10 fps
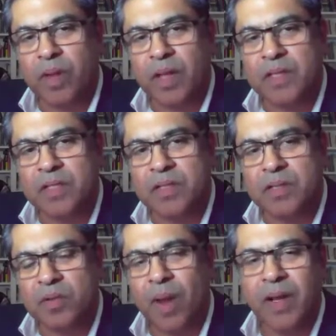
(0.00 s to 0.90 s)
it's
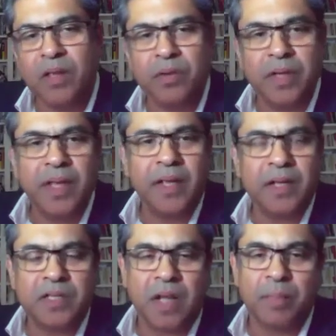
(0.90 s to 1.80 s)
quite a unique
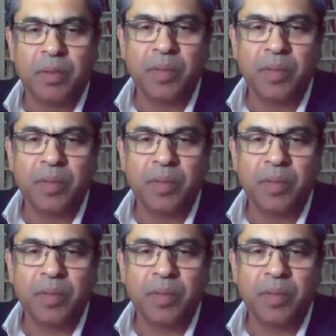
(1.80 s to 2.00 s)
example,